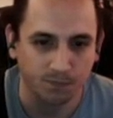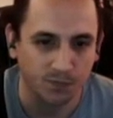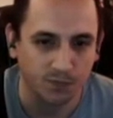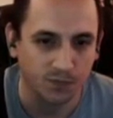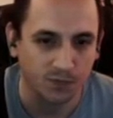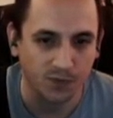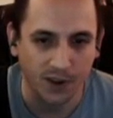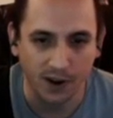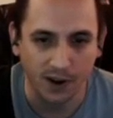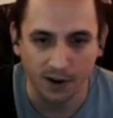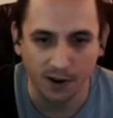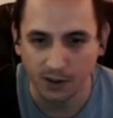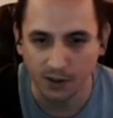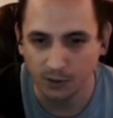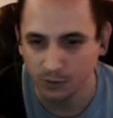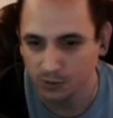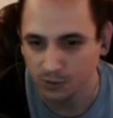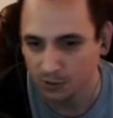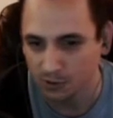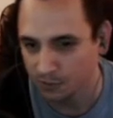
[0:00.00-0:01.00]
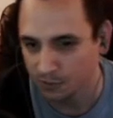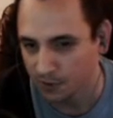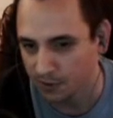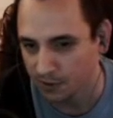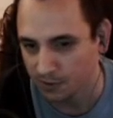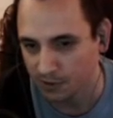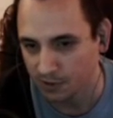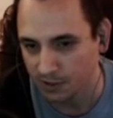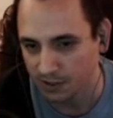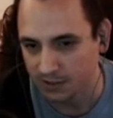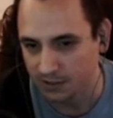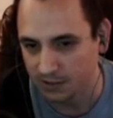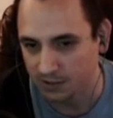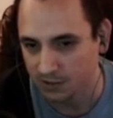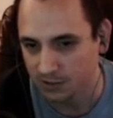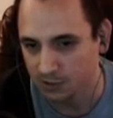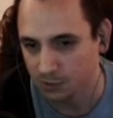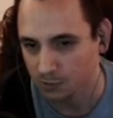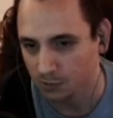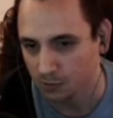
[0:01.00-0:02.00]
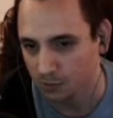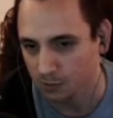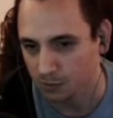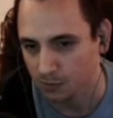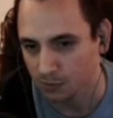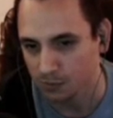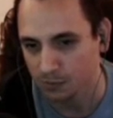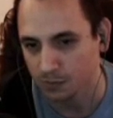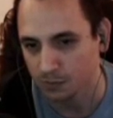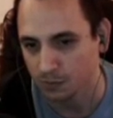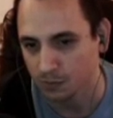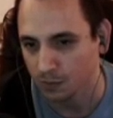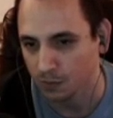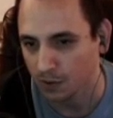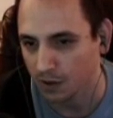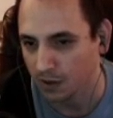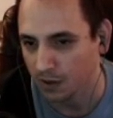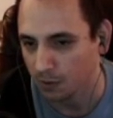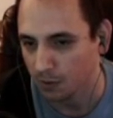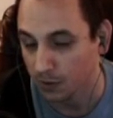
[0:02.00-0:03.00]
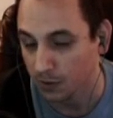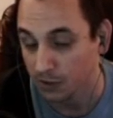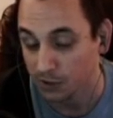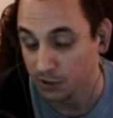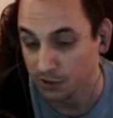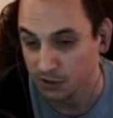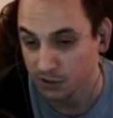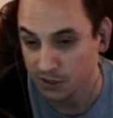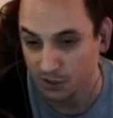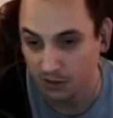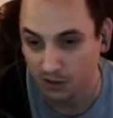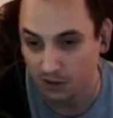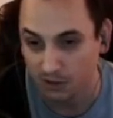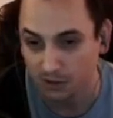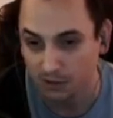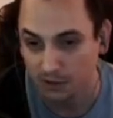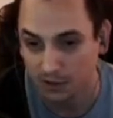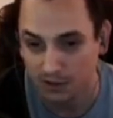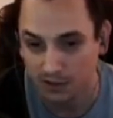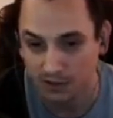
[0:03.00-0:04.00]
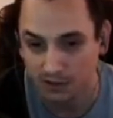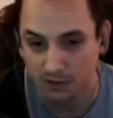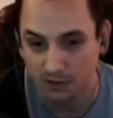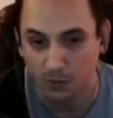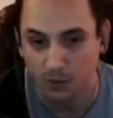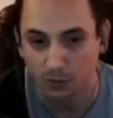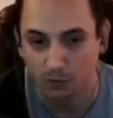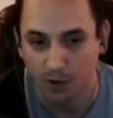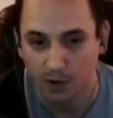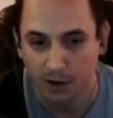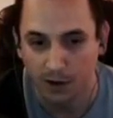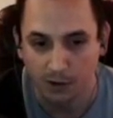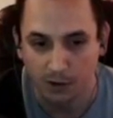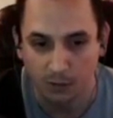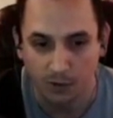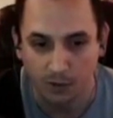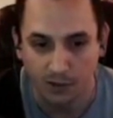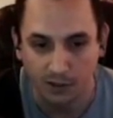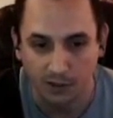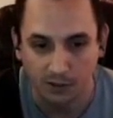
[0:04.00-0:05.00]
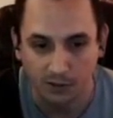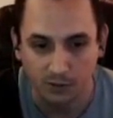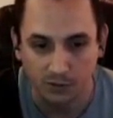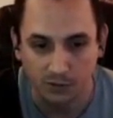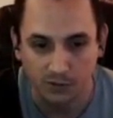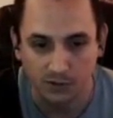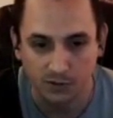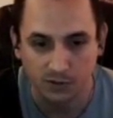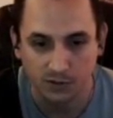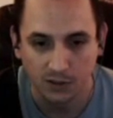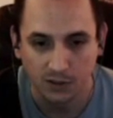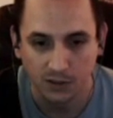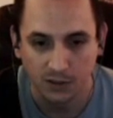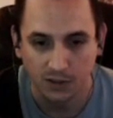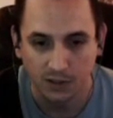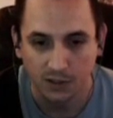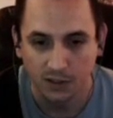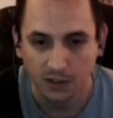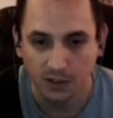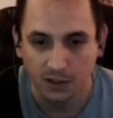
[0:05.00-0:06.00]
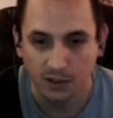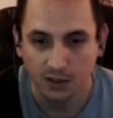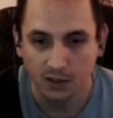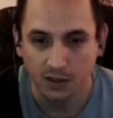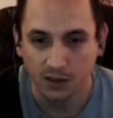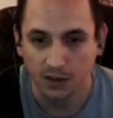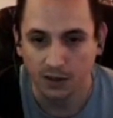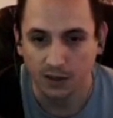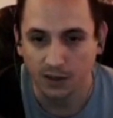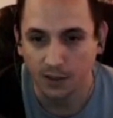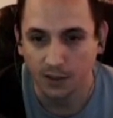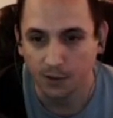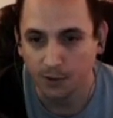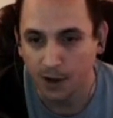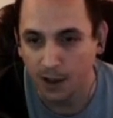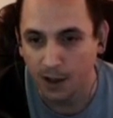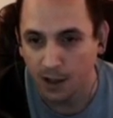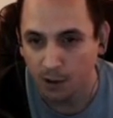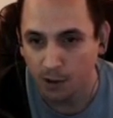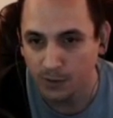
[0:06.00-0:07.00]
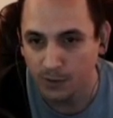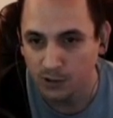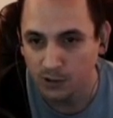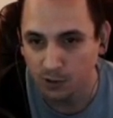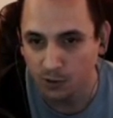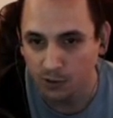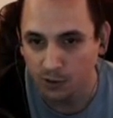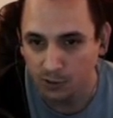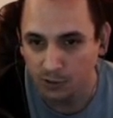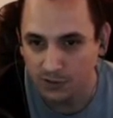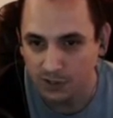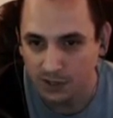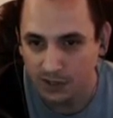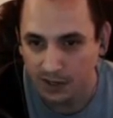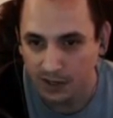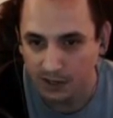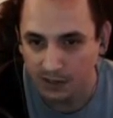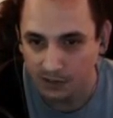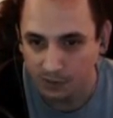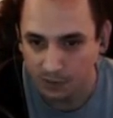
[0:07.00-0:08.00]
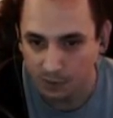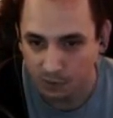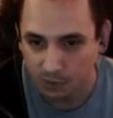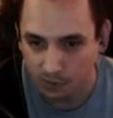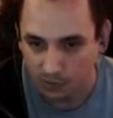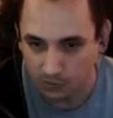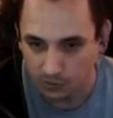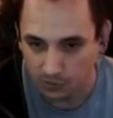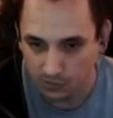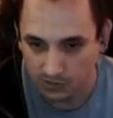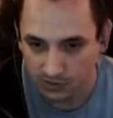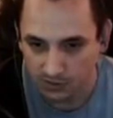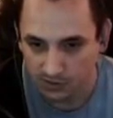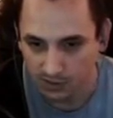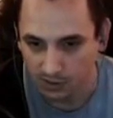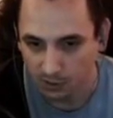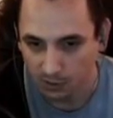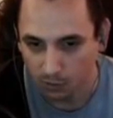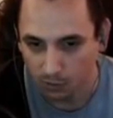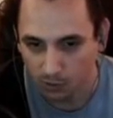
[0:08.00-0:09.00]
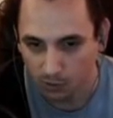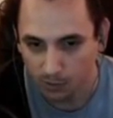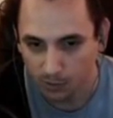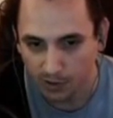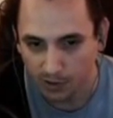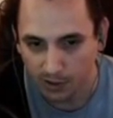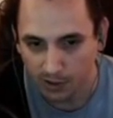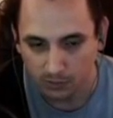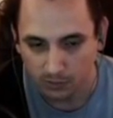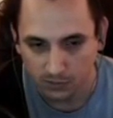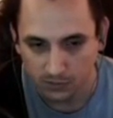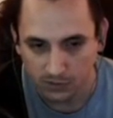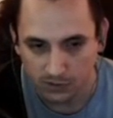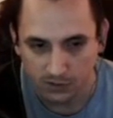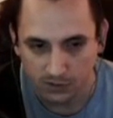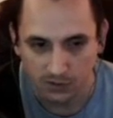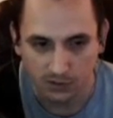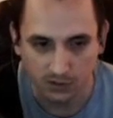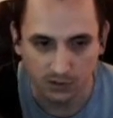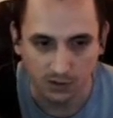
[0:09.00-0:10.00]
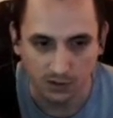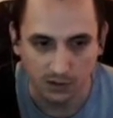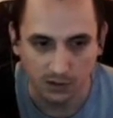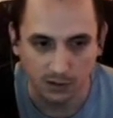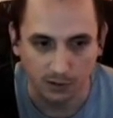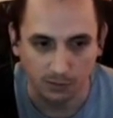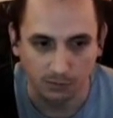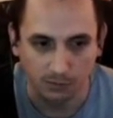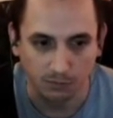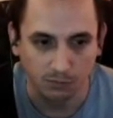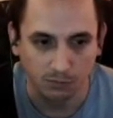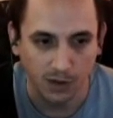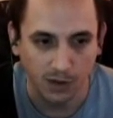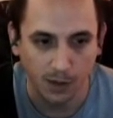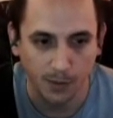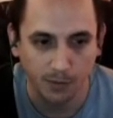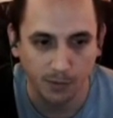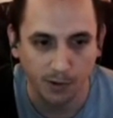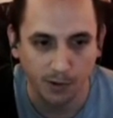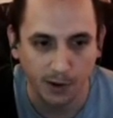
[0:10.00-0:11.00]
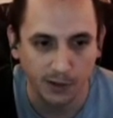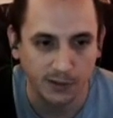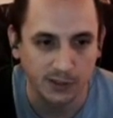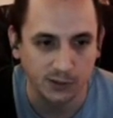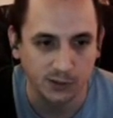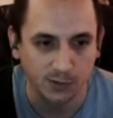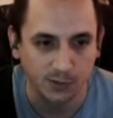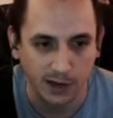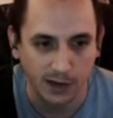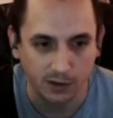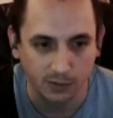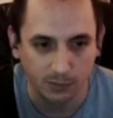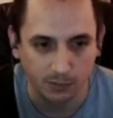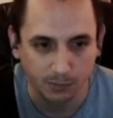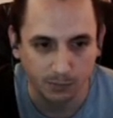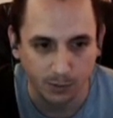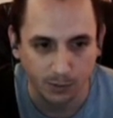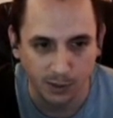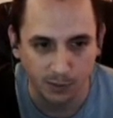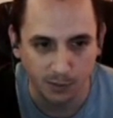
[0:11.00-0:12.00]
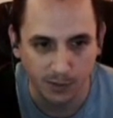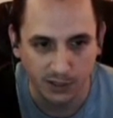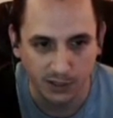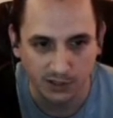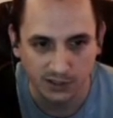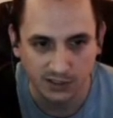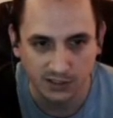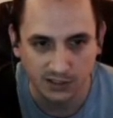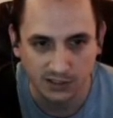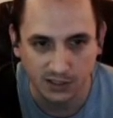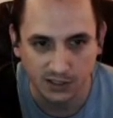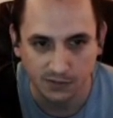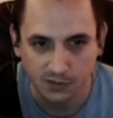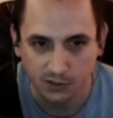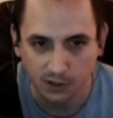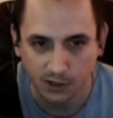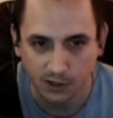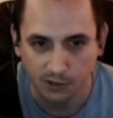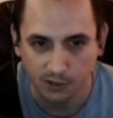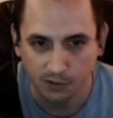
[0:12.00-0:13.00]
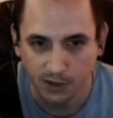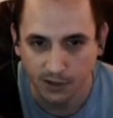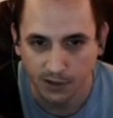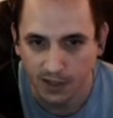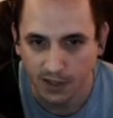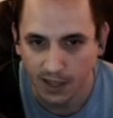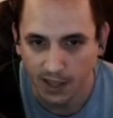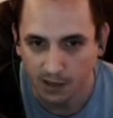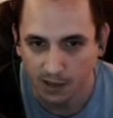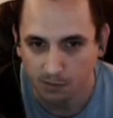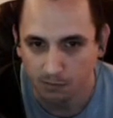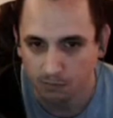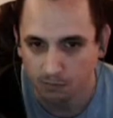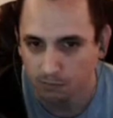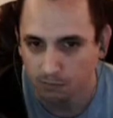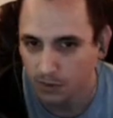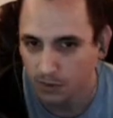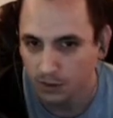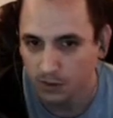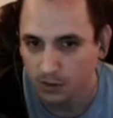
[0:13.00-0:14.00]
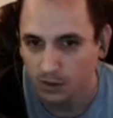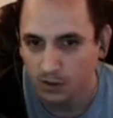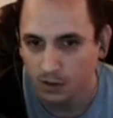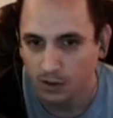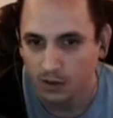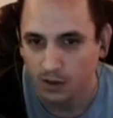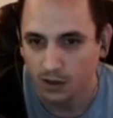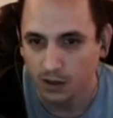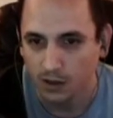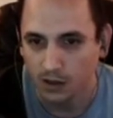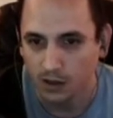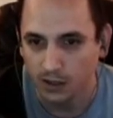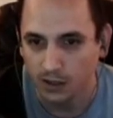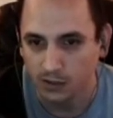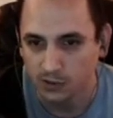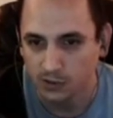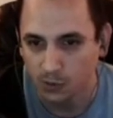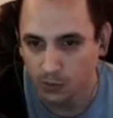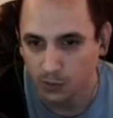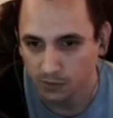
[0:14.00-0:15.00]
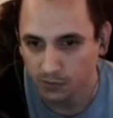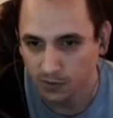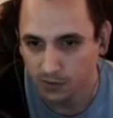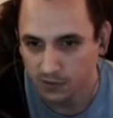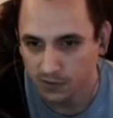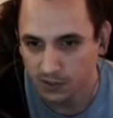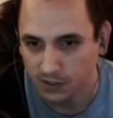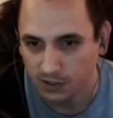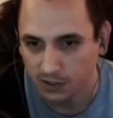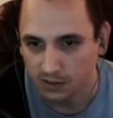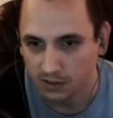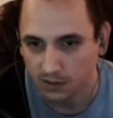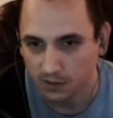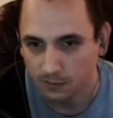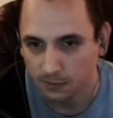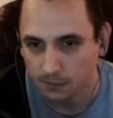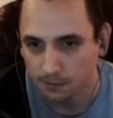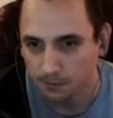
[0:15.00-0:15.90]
very user-friendly as to what your skill level is and what route you want to use. The route I'll be showing you today is what we use as the Orb Route. I've been running this route pretty much since I've started running the game in 2015.